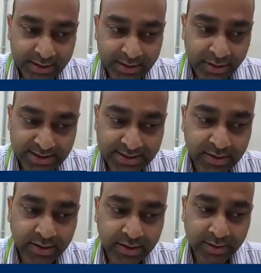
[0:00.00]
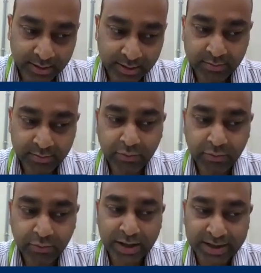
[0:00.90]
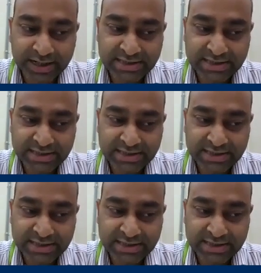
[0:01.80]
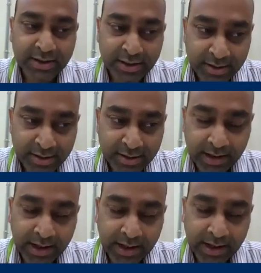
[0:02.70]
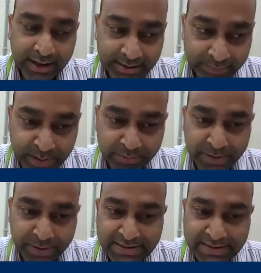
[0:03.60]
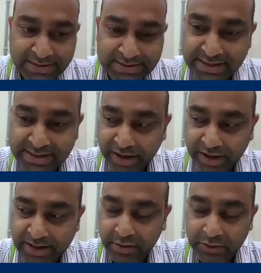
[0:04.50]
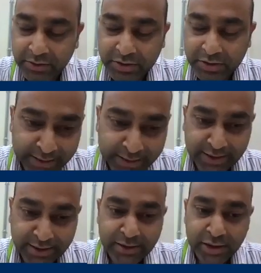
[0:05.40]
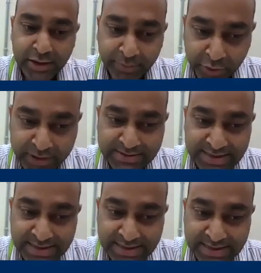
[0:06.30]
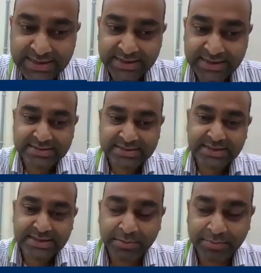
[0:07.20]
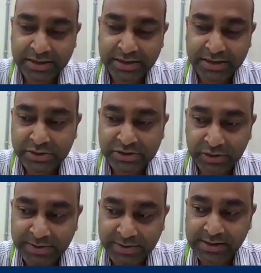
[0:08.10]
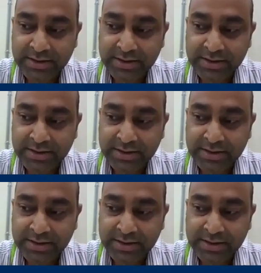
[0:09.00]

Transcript: certain work has been done, and people are still trying to find out what are the protein sensors in the membranes which will be